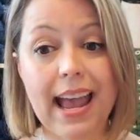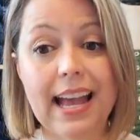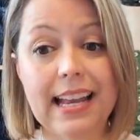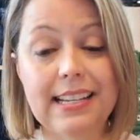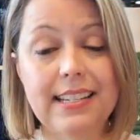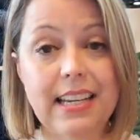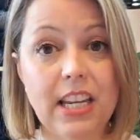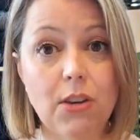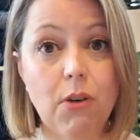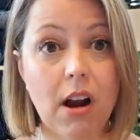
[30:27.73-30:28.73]
and
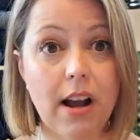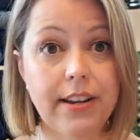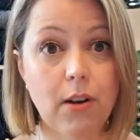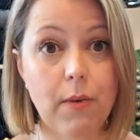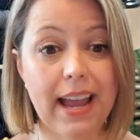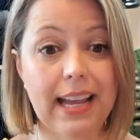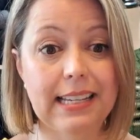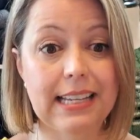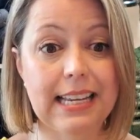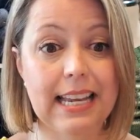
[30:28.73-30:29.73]
you are on your way
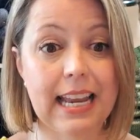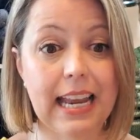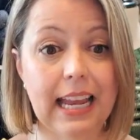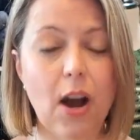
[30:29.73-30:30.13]
to knitting.